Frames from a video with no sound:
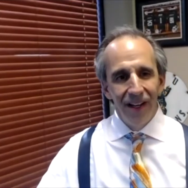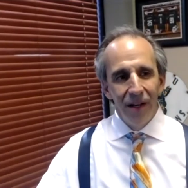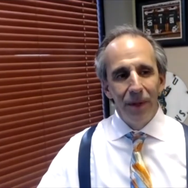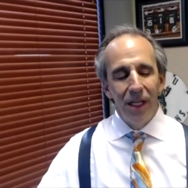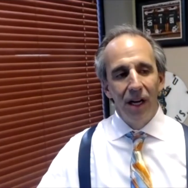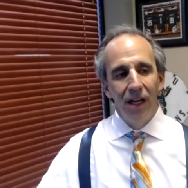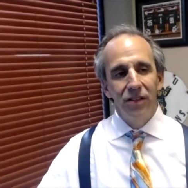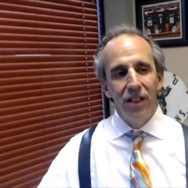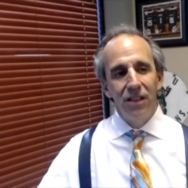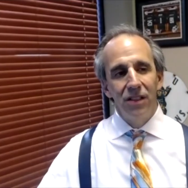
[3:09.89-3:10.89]
because
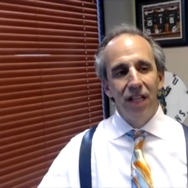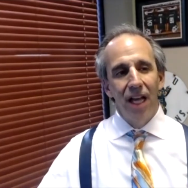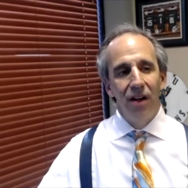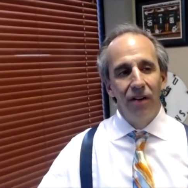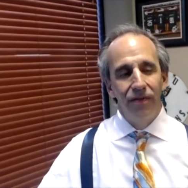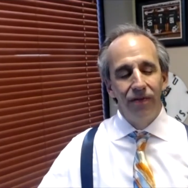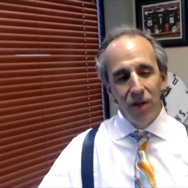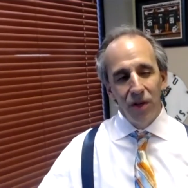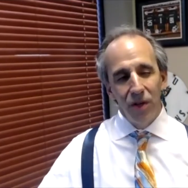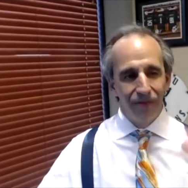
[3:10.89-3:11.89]
instead of you
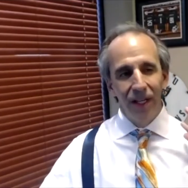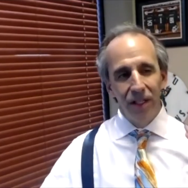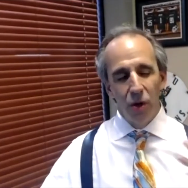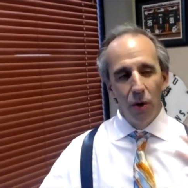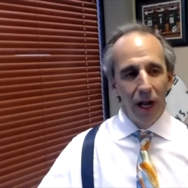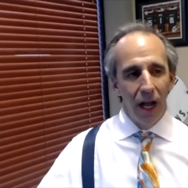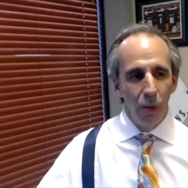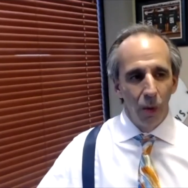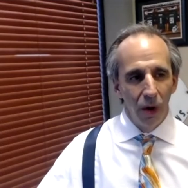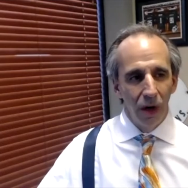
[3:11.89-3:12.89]
have things going on at
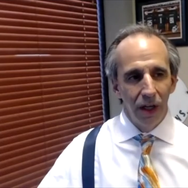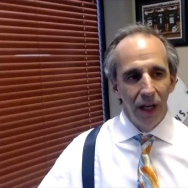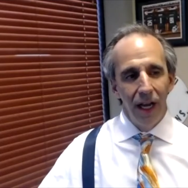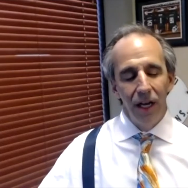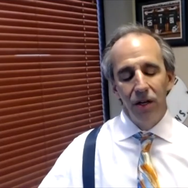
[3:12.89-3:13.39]
work and